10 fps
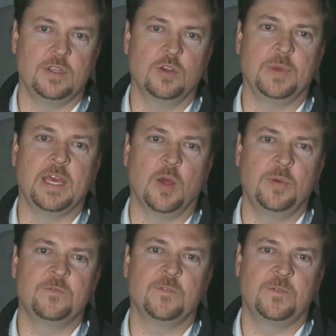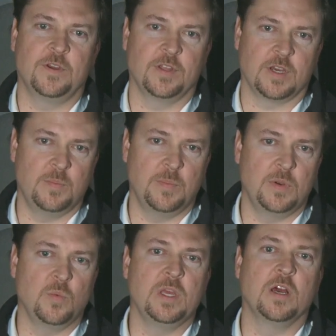you'll be helping fulfill the
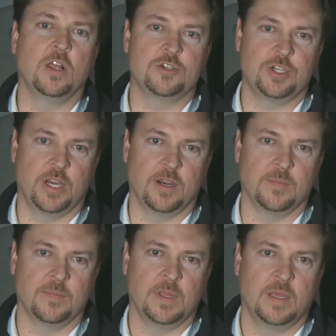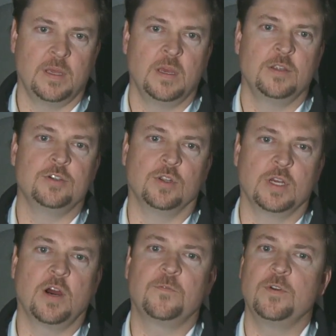commitment we all share, to
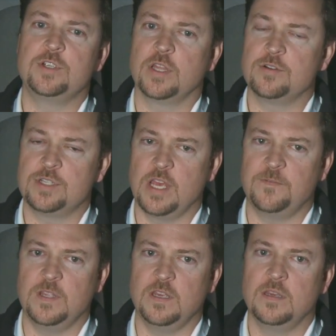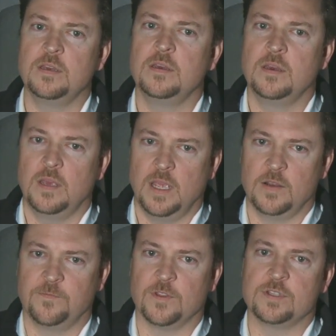look out for each other's safety
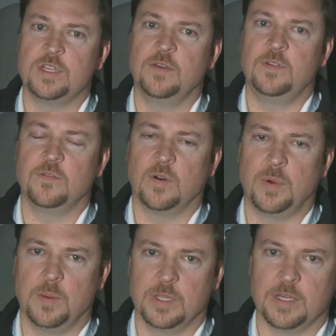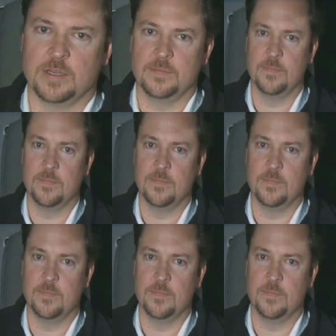and for the safety of our public.